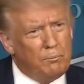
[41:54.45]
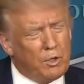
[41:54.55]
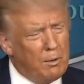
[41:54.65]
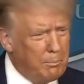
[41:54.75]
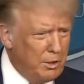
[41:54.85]

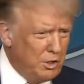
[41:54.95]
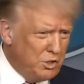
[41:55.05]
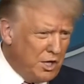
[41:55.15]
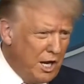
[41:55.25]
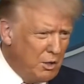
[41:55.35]

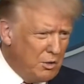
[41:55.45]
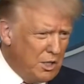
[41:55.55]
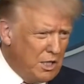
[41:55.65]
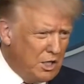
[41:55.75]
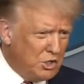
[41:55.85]
companies out,
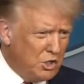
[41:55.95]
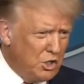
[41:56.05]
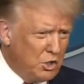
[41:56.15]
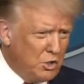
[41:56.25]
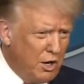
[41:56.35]
and it's
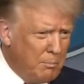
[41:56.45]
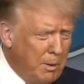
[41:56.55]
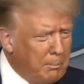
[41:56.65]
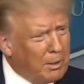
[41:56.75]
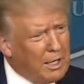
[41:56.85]
going to drive
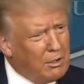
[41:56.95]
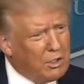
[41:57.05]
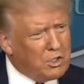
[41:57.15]
people out.